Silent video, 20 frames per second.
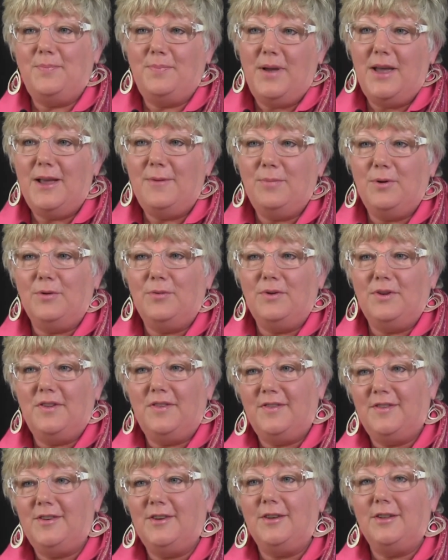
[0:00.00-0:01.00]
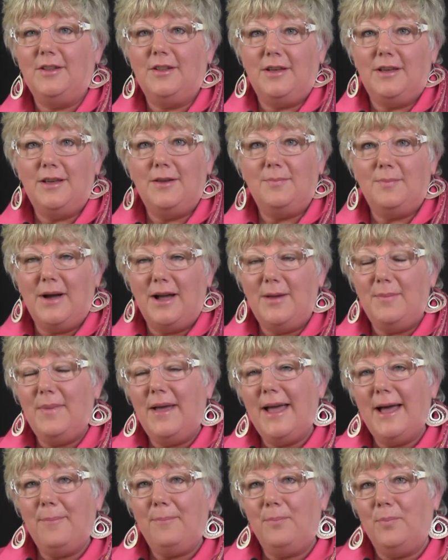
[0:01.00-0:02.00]
paper was still in my
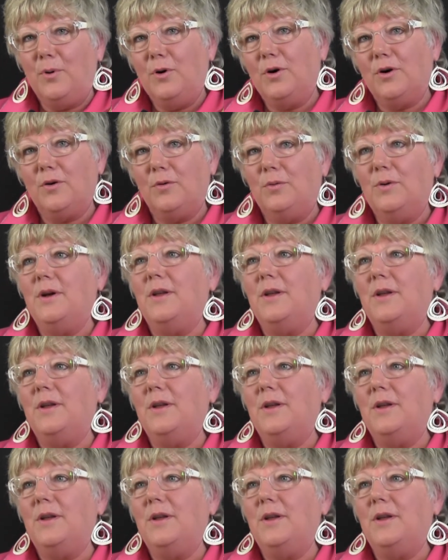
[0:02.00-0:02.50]
map book